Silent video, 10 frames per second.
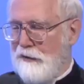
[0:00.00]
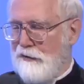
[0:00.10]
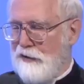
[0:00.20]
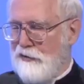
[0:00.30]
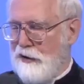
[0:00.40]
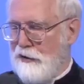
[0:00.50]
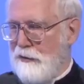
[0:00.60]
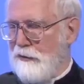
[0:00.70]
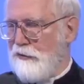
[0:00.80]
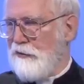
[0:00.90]
St. John
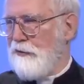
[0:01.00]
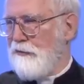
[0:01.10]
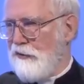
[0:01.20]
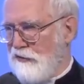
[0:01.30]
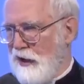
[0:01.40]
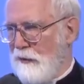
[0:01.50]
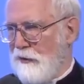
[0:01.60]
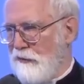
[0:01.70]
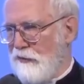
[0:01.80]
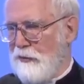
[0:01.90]
Eudes, first
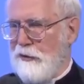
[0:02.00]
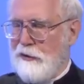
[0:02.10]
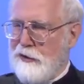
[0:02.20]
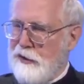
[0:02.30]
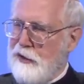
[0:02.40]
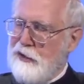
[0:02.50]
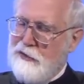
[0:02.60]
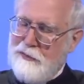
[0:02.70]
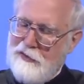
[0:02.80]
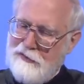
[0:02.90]
chapter of his book on the dignity
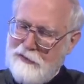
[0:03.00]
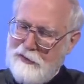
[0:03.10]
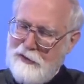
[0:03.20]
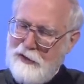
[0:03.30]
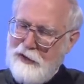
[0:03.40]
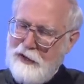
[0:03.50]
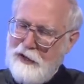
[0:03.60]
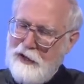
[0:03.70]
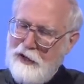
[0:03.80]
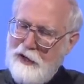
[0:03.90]
of the priesthood,
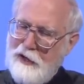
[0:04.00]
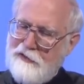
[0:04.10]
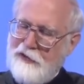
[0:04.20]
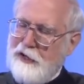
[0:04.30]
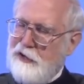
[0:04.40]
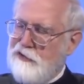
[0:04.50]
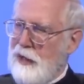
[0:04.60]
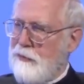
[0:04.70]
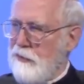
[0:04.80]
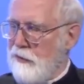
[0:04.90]
citing
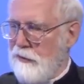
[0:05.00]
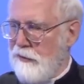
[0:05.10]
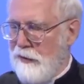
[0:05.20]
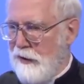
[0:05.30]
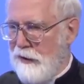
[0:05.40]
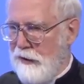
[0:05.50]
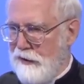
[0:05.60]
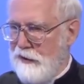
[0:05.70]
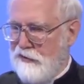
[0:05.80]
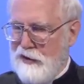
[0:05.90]
chapter, I
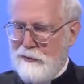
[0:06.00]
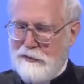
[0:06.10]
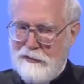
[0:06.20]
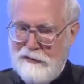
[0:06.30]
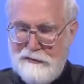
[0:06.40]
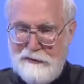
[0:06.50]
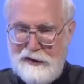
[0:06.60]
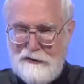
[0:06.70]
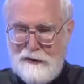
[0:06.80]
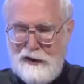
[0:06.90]
think it's chapter
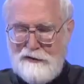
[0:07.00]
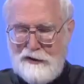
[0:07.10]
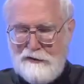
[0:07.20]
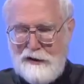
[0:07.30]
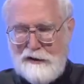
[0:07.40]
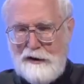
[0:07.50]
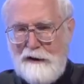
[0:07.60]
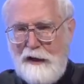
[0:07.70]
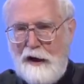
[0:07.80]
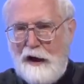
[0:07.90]
3, do I have that correct,
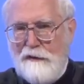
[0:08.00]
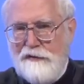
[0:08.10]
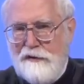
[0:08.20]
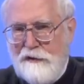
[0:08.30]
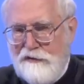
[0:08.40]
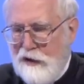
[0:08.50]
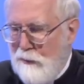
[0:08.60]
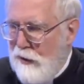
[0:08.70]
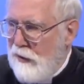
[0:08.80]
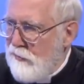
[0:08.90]
of
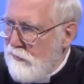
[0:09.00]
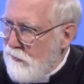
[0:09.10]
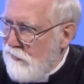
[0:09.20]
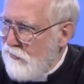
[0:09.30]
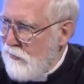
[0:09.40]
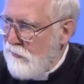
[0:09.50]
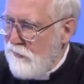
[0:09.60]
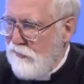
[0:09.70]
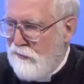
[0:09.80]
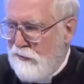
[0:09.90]
Jeremiah, verse
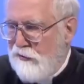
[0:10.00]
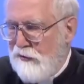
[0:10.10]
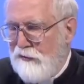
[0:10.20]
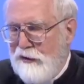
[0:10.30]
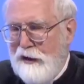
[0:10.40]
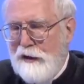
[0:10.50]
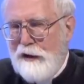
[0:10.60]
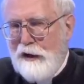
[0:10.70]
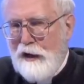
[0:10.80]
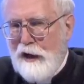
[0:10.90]
15,
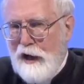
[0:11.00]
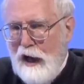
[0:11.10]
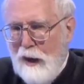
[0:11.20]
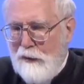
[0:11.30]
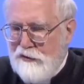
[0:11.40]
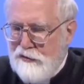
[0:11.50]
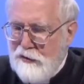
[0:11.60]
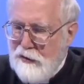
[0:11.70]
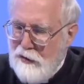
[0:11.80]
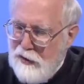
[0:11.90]
in which
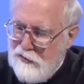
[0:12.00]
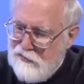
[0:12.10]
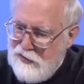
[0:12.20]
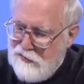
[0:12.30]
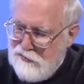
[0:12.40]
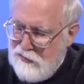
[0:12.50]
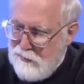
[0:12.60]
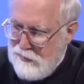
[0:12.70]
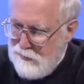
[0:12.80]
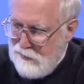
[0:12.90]
God says to the
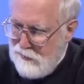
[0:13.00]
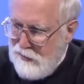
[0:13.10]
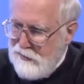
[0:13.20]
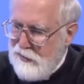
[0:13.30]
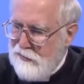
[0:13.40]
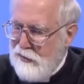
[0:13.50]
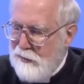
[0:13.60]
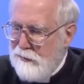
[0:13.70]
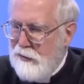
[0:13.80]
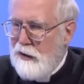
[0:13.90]
people at that
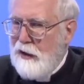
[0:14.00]
time,